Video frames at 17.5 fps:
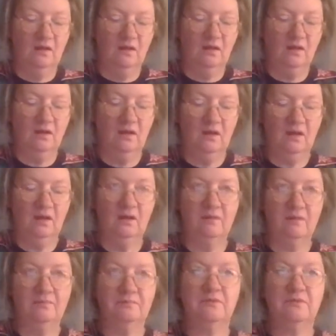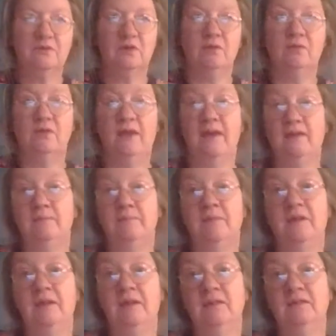So that
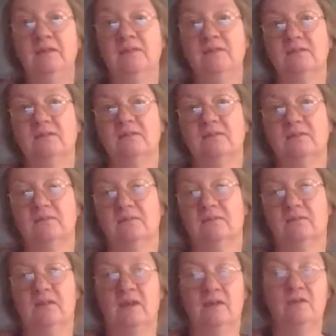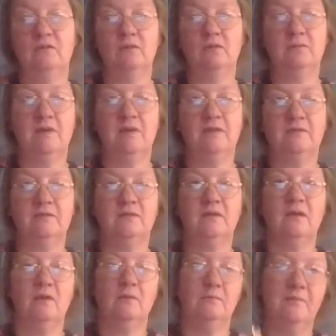means, can you imagine
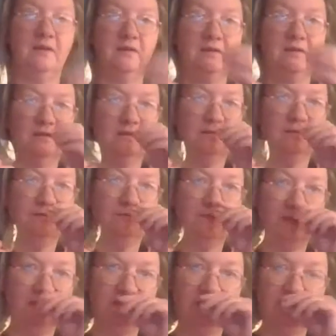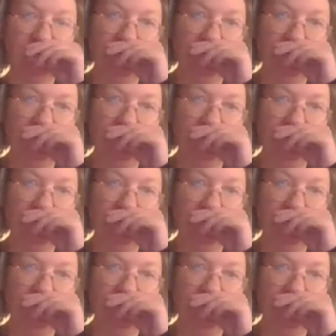how many of this